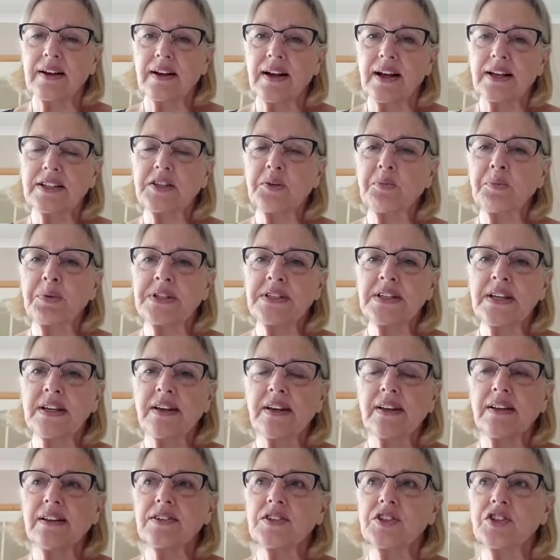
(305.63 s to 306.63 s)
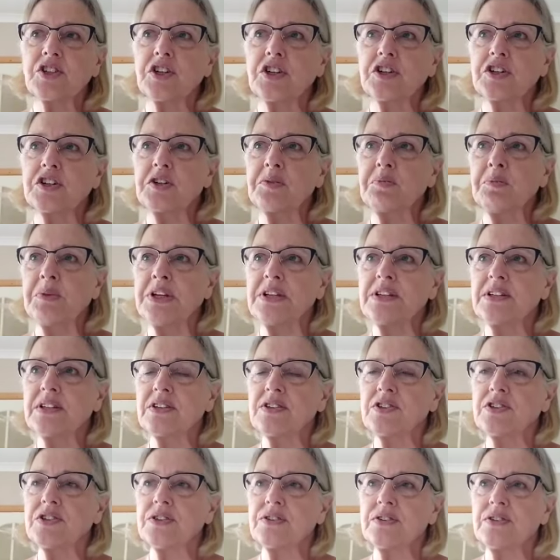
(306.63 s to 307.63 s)
At a particular church
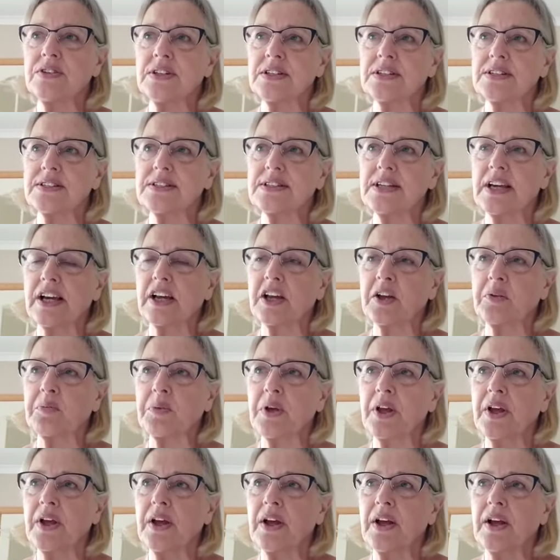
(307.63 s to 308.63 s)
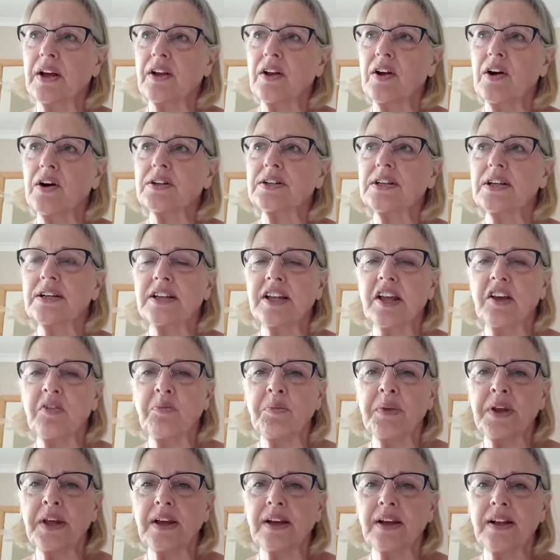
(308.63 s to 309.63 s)
meeting during this time, God had given
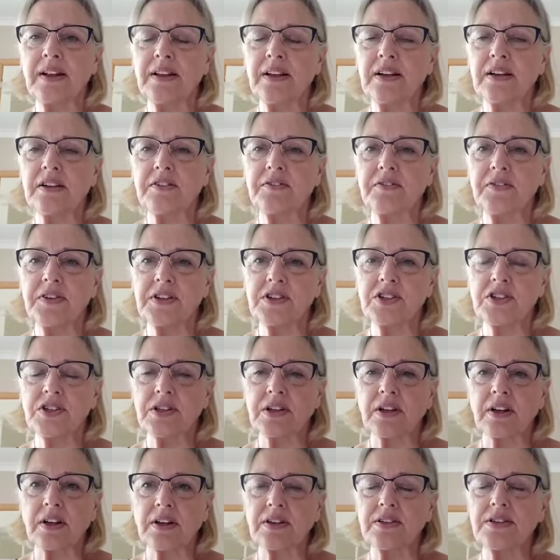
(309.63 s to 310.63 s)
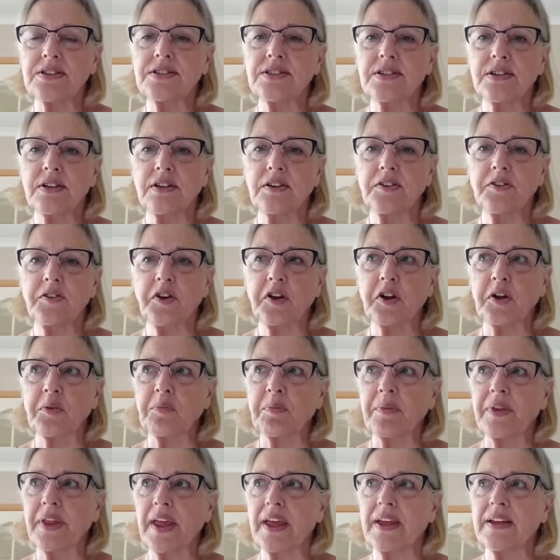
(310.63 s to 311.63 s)
me a clear vision to serve
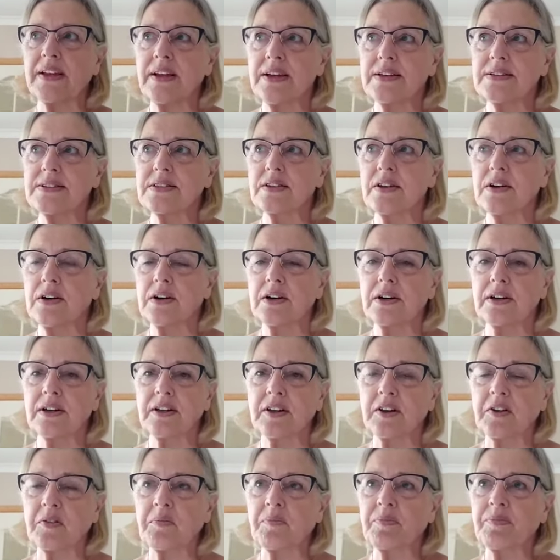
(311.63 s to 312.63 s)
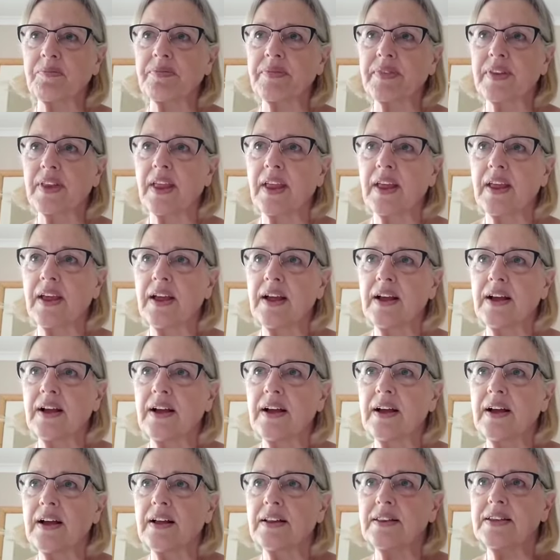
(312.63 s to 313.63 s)
him in his garden.
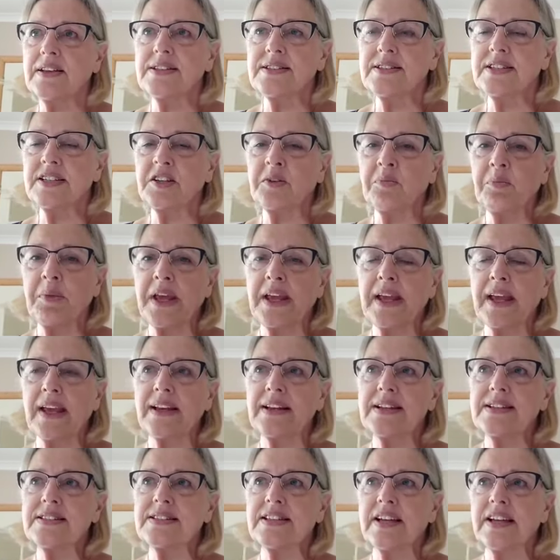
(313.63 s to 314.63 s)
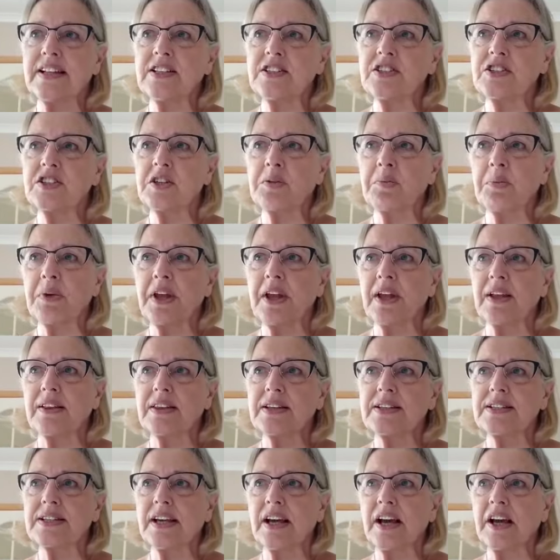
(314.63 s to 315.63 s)
This didn't make any sense to me at
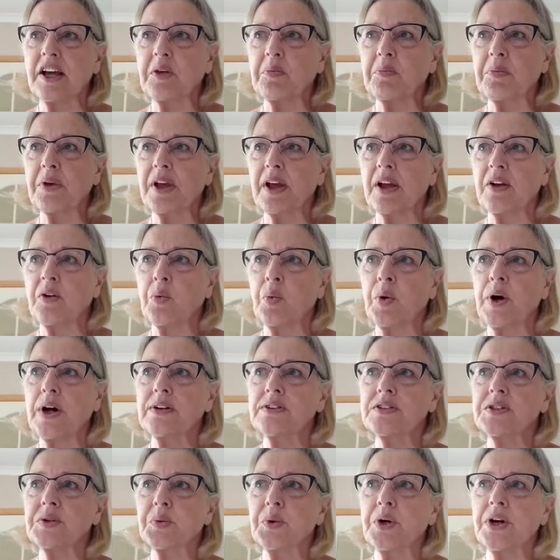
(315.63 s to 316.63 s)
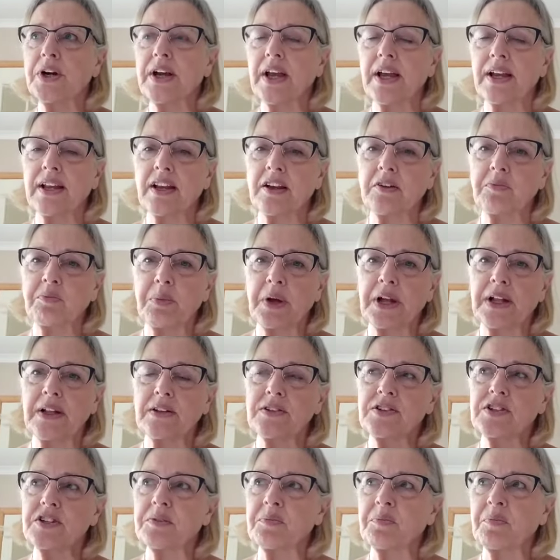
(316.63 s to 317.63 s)
the time, and whilst working in
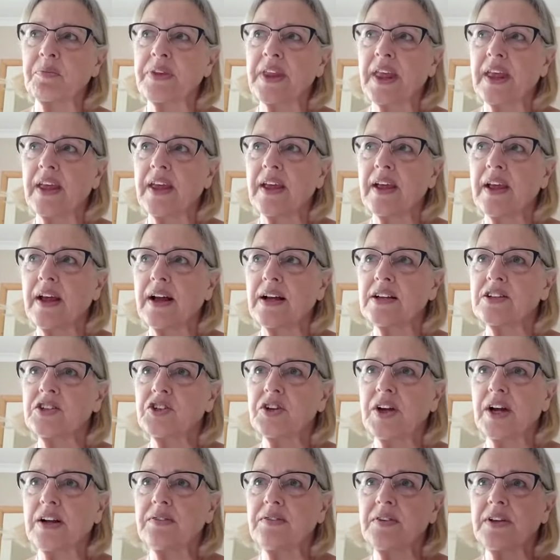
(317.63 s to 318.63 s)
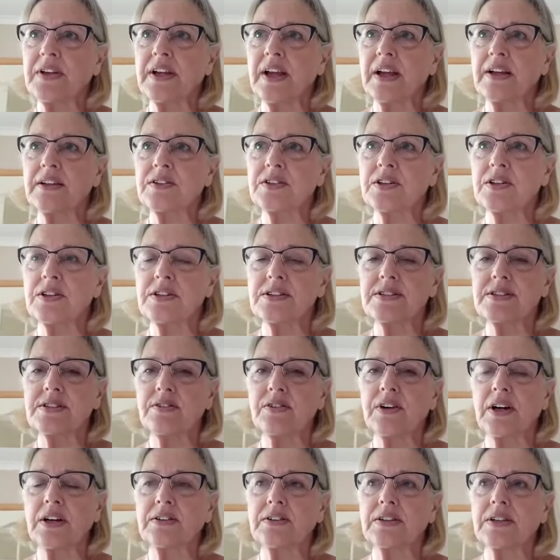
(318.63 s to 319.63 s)
Belgium and travelling into the
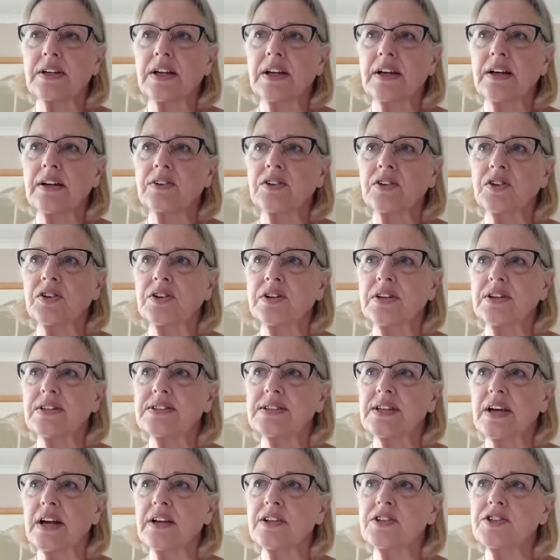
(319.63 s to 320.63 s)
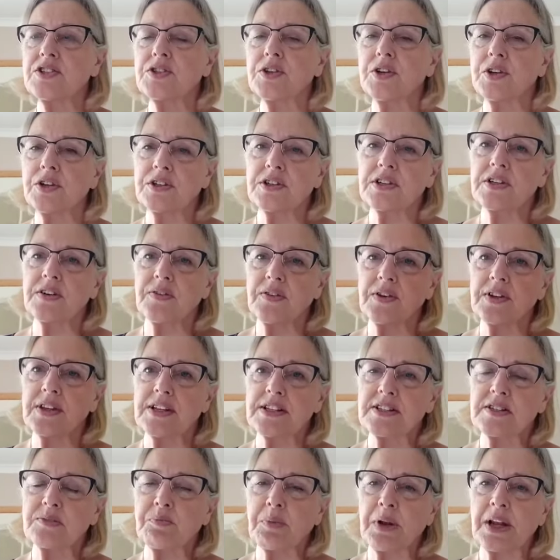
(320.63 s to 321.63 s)
surrounding countries, I searched for
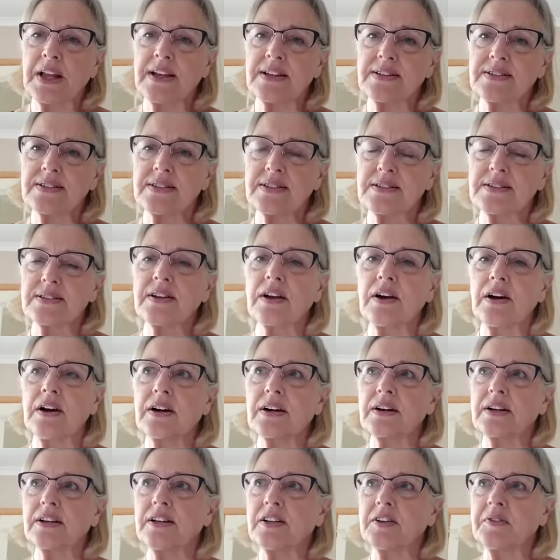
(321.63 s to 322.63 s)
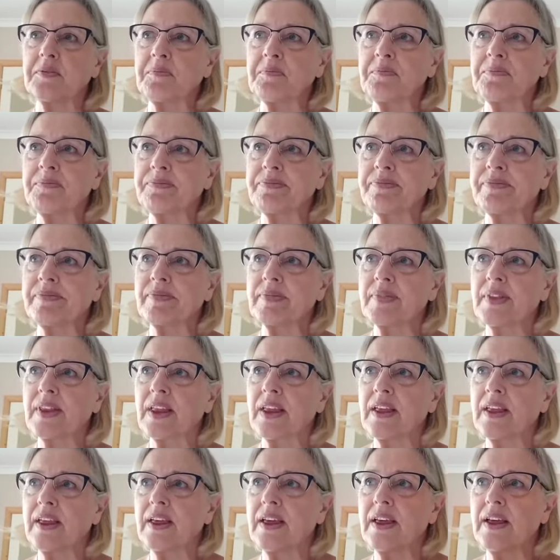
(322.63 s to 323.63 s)
this place, this garden.
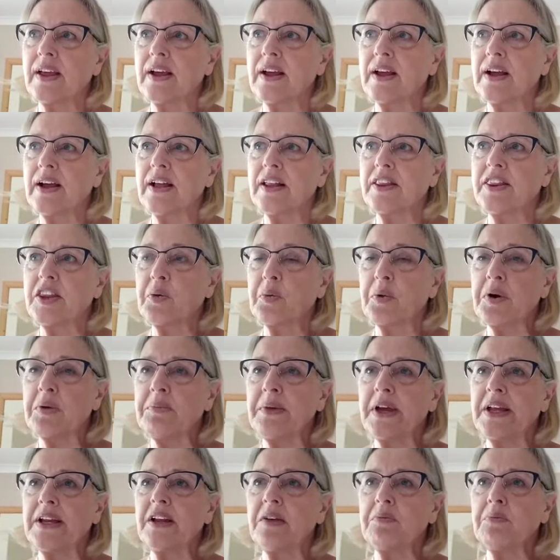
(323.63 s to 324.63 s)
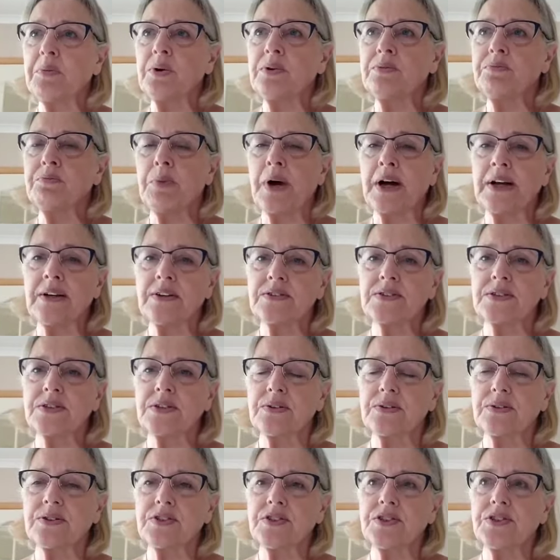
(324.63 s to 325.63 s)
There were many
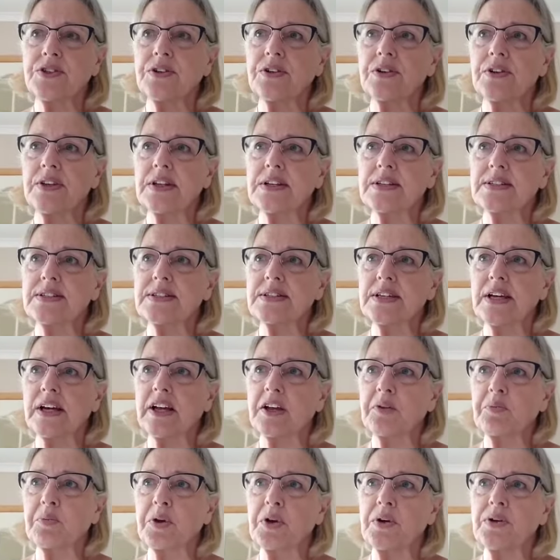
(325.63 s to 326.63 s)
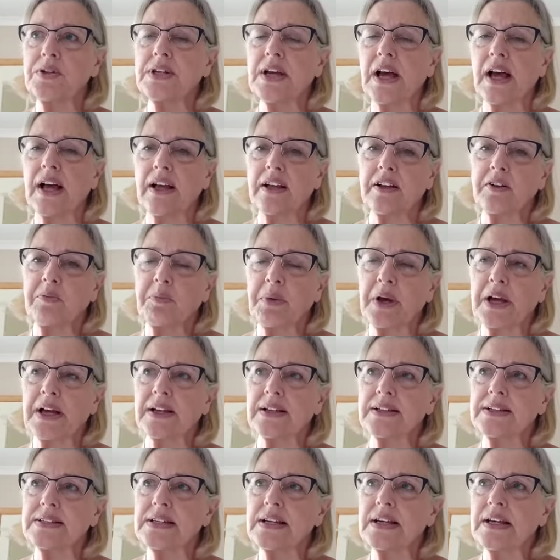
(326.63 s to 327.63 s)
milestones during this time, good and
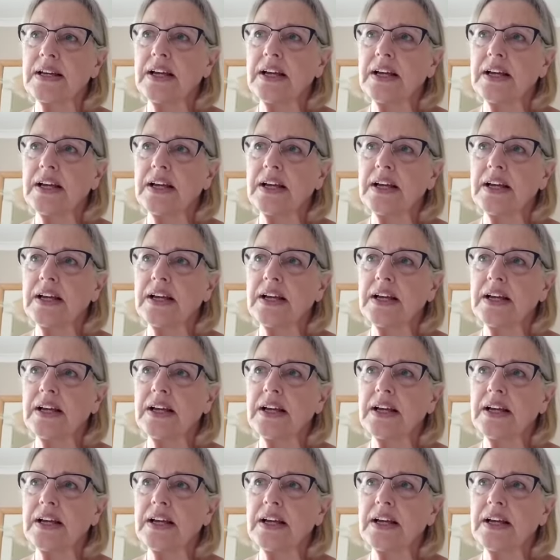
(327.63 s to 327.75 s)
bad,